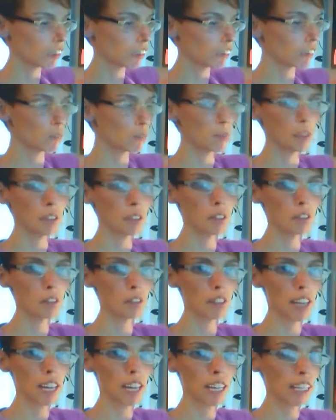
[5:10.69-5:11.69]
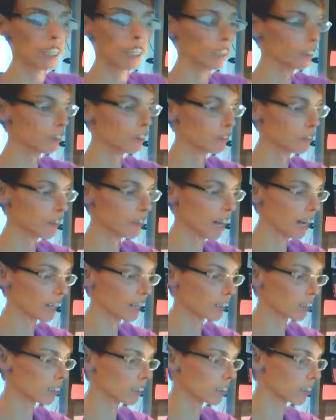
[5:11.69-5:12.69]
of the butterfly and the
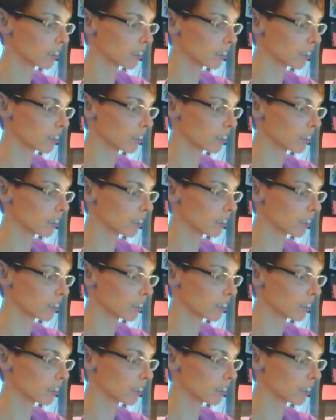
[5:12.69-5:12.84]
facts,